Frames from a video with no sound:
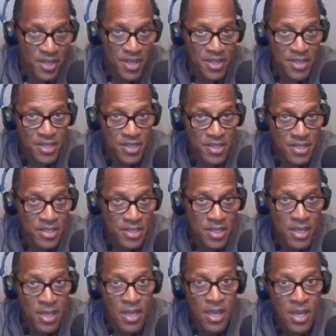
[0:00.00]
a Haircut.
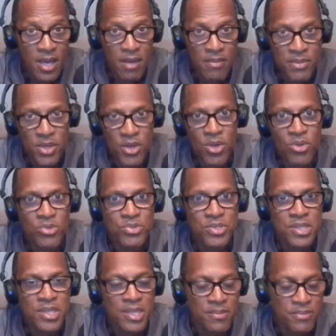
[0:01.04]
I'm your
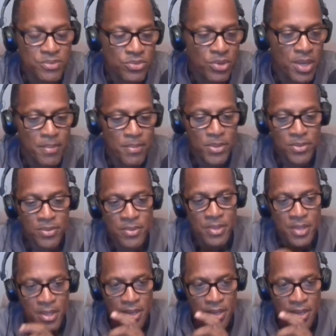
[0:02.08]
host, Kenneth Tramble.